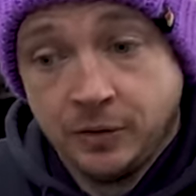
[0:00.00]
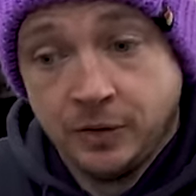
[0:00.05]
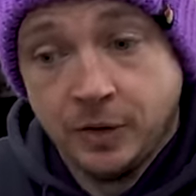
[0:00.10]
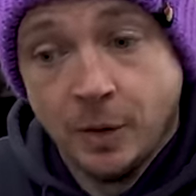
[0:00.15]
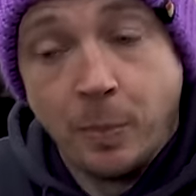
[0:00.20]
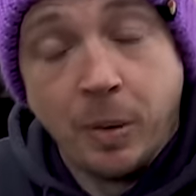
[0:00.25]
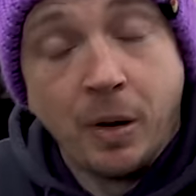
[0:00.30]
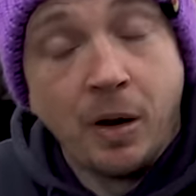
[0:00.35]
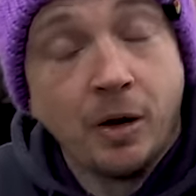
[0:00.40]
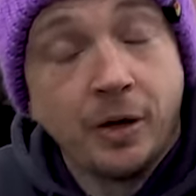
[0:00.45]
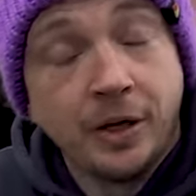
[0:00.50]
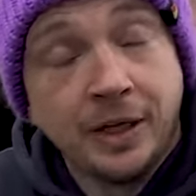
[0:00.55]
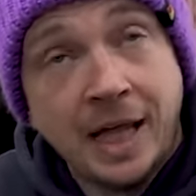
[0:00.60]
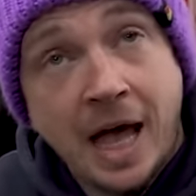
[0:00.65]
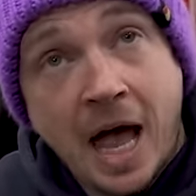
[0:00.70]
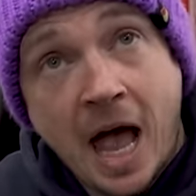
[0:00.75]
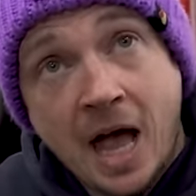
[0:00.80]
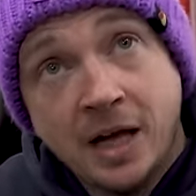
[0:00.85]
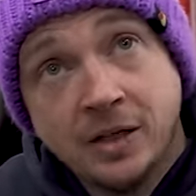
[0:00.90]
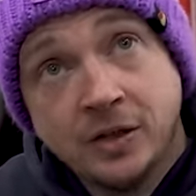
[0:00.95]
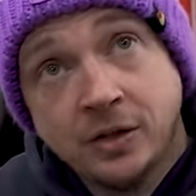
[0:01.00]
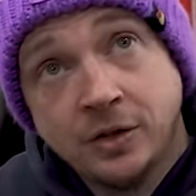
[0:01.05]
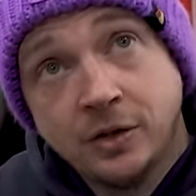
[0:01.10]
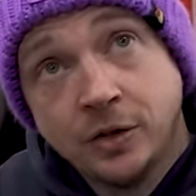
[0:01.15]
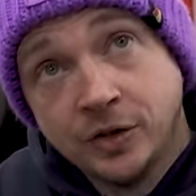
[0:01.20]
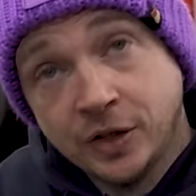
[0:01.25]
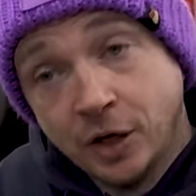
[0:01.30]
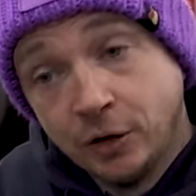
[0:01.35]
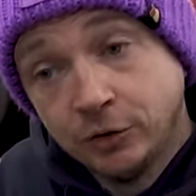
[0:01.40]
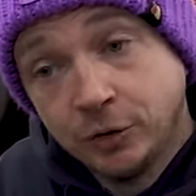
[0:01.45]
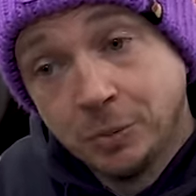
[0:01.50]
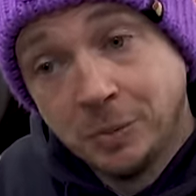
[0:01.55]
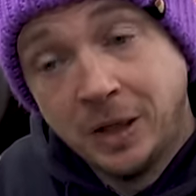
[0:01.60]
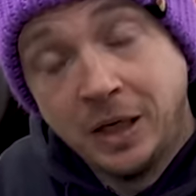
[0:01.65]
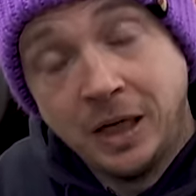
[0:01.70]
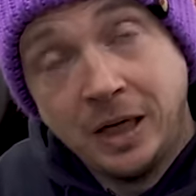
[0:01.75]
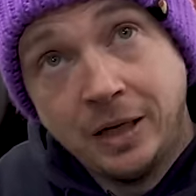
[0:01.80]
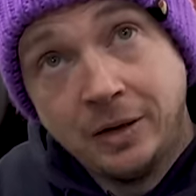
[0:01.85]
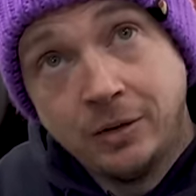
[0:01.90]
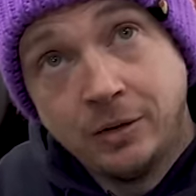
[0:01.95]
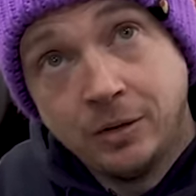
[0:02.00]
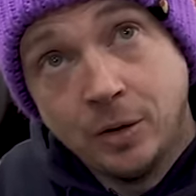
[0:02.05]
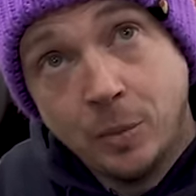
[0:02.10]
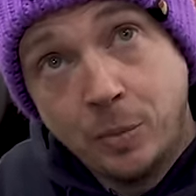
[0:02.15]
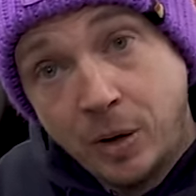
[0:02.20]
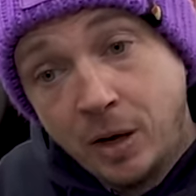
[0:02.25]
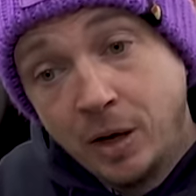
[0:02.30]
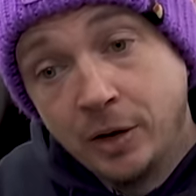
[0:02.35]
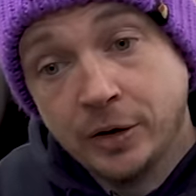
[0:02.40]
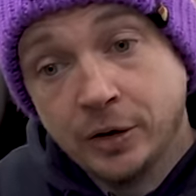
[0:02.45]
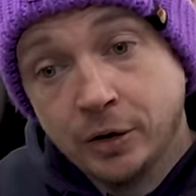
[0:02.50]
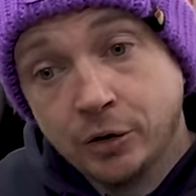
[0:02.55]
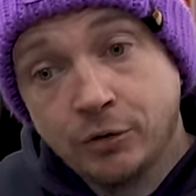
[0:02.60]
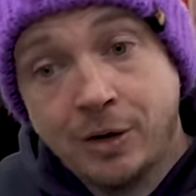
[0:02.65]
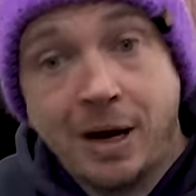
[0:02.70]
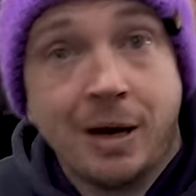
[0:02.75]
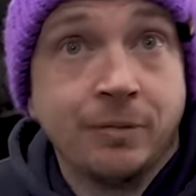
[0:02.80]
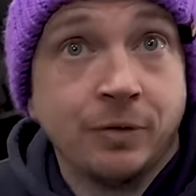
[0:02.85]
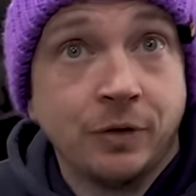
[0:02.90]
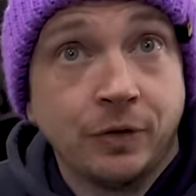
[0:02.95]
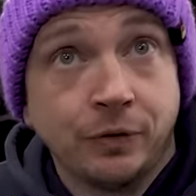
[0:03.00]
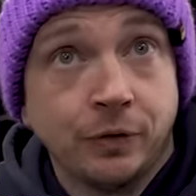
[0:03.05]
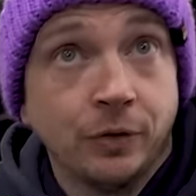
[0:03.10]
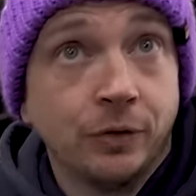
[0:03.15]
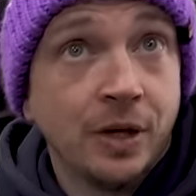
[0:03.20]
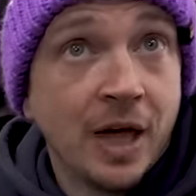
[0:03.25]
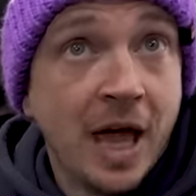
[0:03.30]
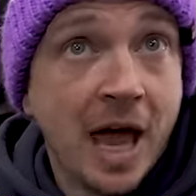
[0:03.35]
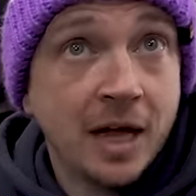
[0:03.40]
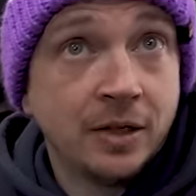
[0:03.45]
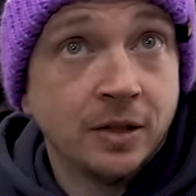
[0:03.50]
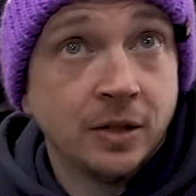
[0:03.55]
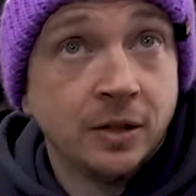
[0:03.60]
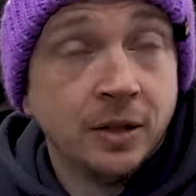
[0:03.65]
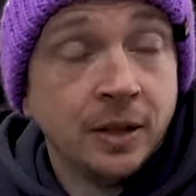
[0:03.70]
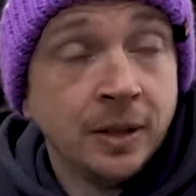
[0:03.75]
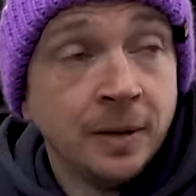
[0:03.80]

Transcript: the plug and the head because ultimately the plug grounds through the head.